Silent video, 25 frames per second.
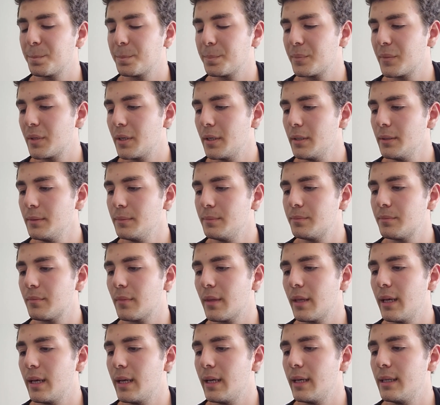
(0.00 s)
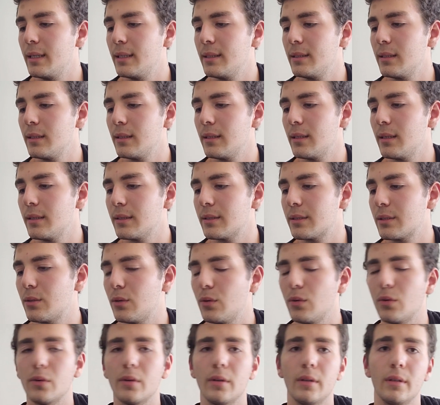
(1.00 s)
Okay. And the last
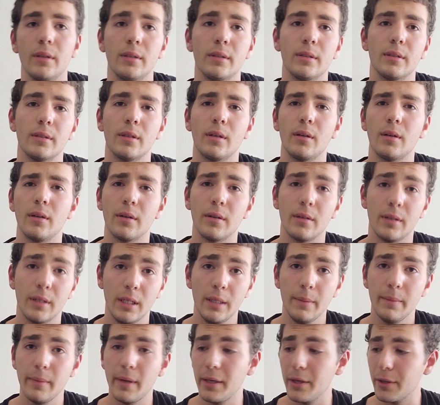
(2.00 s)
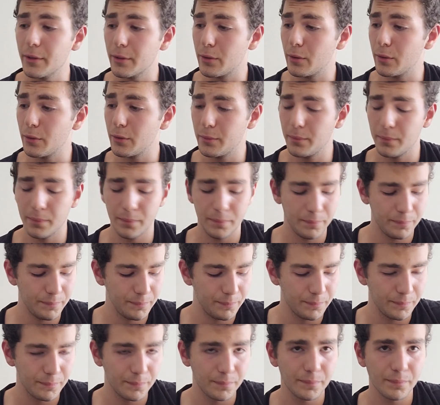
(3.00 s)
chord is our E minor chord.
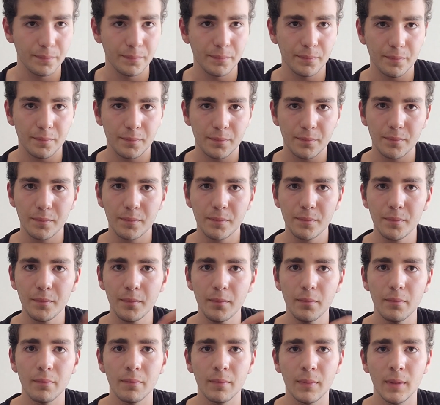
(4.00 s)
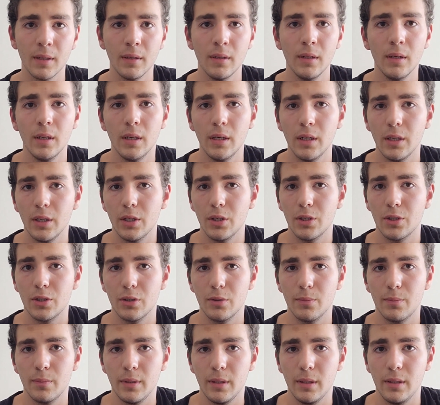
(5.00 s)
You
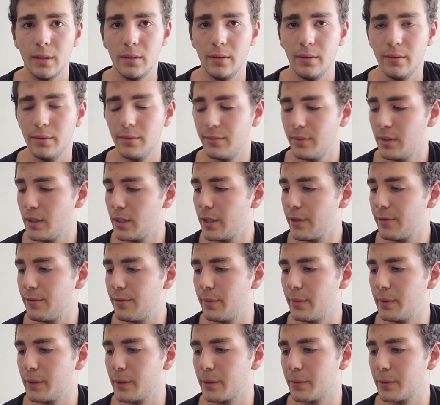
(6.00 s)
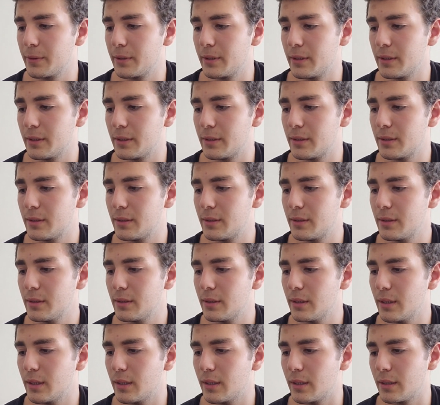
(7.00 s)
should be very familiar with this.
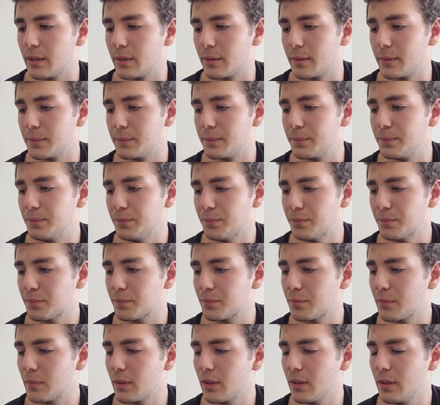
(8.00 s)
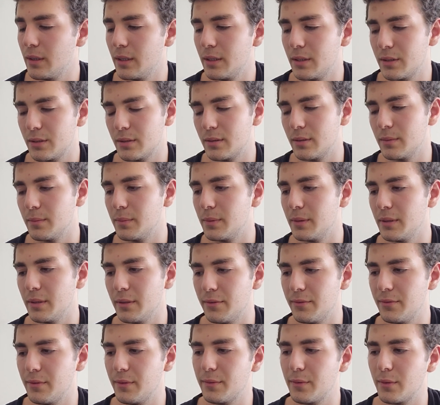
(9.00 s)
Simply
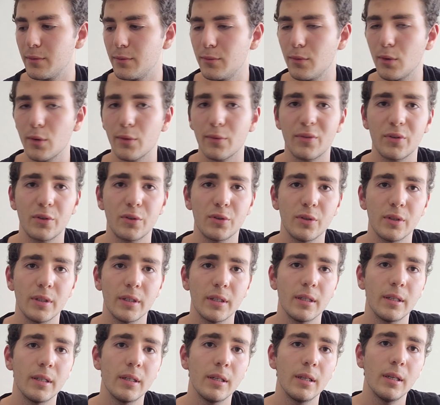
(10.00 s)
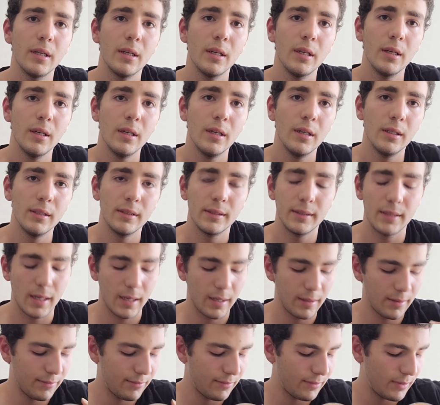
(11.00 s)
5th and 4th string,
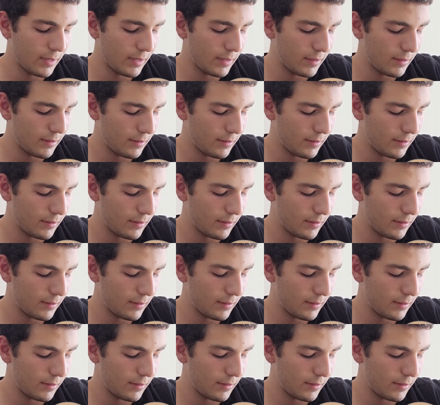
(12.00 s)
2nd fret,